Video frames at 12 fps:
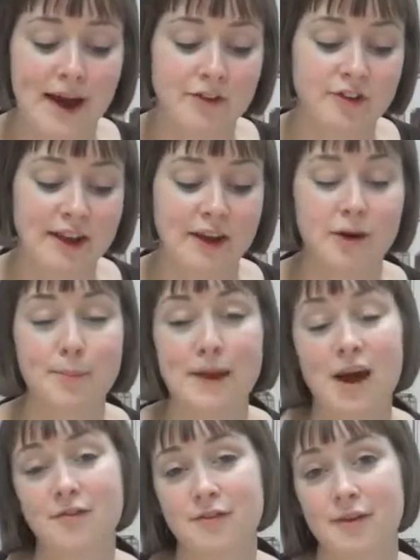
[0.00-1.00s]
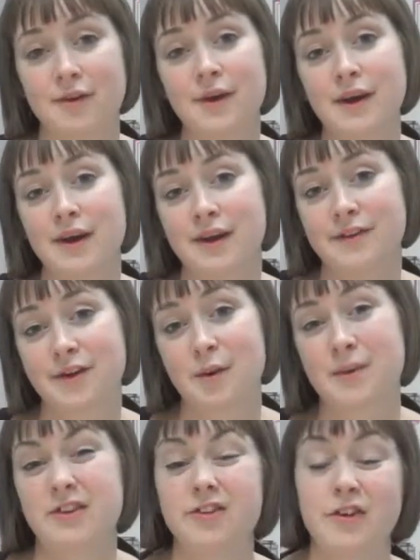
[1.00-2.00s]
but actually it could be other,
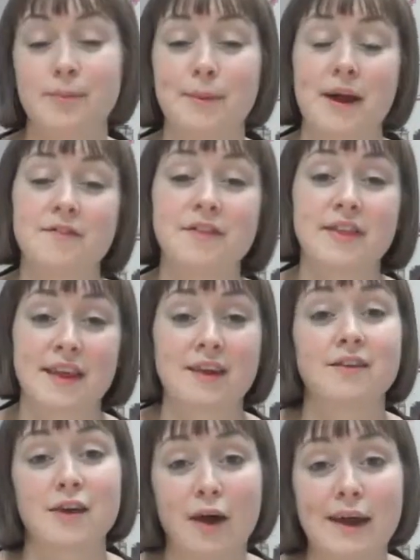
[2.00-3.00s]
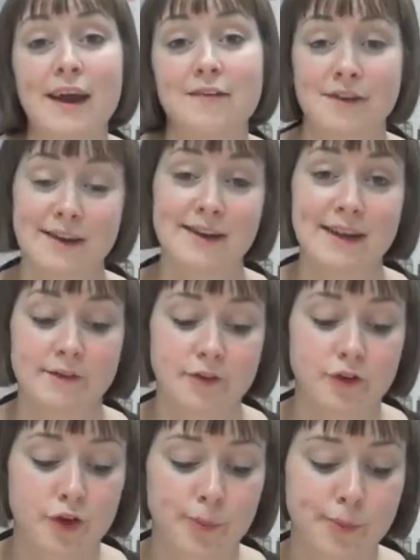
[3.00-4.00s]
extermination could be other things like having to leave
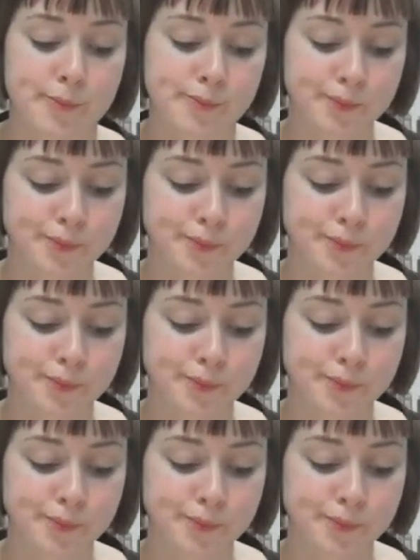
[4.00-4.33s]
your job.